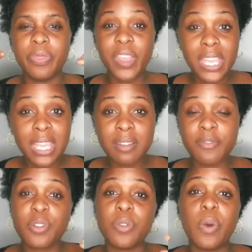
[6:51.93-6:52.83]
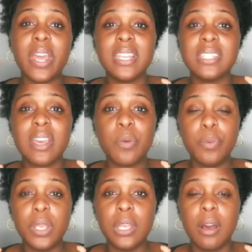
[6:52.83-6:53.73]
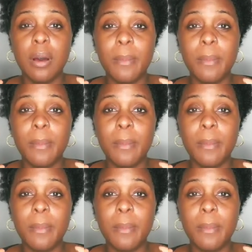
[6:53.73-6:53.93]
think, for the ways that we